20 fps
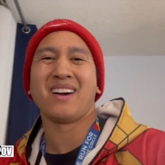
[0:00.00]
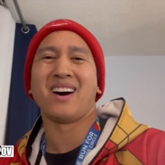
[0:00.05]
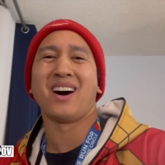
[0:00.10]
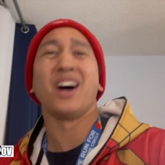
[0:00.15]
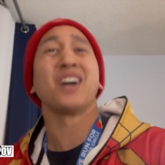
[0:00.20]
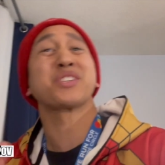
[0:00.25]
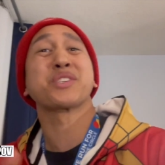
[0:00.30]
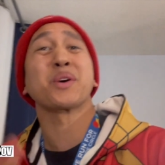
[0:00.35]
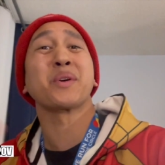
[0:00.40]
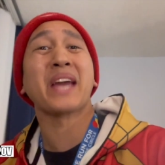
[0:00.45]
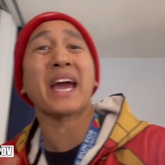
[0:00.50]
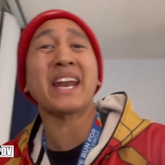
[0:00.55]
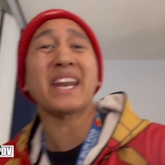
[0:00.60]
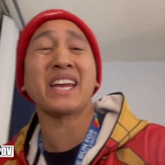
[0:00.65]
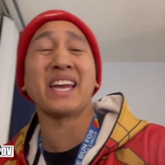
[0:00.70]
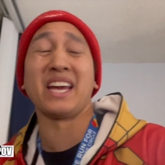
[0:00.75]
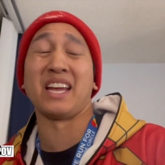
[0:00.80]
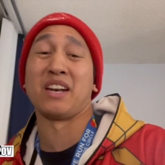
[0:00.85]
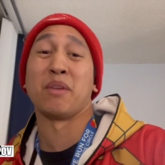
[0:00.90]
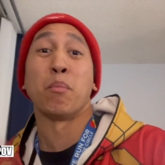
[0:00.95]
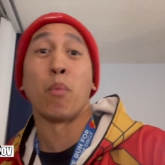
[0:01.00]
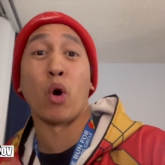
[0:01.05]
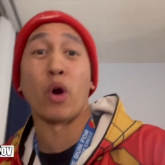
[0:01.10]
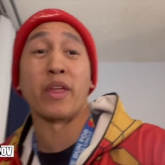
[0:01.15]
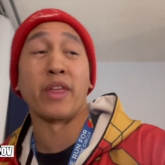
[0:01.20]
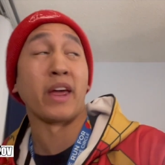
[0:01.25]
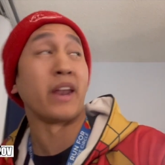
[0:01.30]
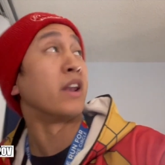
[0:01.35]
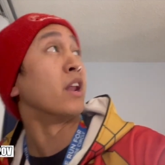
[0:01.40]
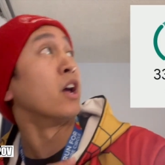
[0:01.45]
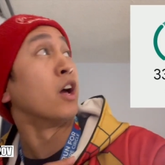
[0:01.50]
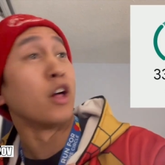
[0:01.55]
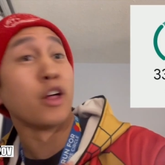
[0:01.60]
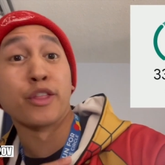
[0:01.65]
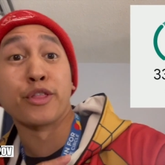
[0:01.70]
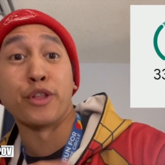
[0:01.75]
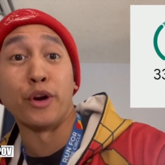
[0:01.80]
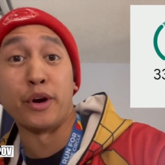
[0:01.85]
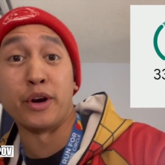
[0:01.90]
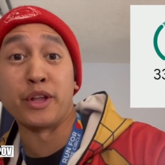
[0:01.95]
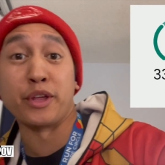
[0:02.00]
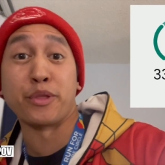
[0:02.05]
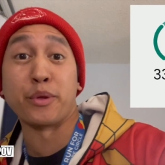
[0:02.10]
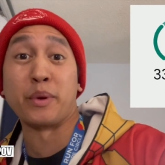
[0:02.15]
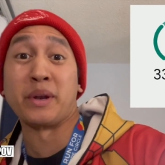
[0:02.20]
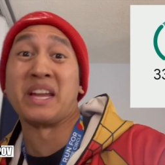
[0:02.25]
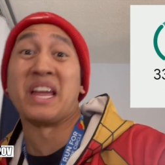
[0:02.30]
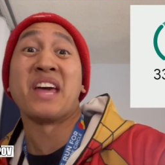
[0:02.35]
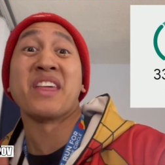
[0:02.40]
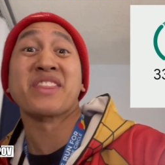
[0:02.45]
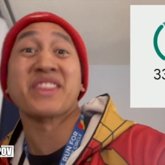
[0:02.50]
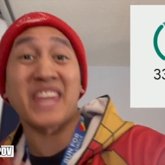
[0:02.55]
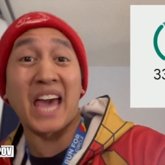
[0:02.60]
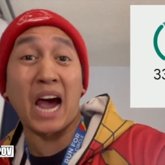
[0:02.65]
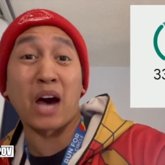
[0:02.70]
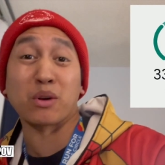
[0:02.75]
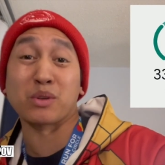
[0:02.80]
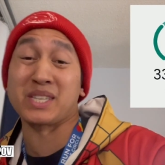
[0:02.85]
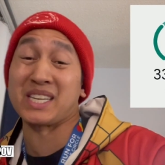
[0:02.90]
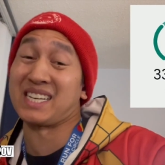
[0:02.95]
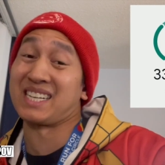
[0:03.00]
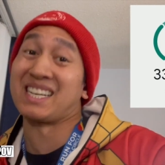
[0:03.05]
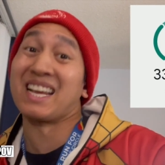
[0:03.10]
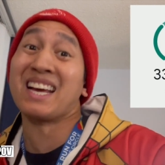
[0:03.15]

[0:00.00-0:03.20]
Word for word: Also getting in more than 33,000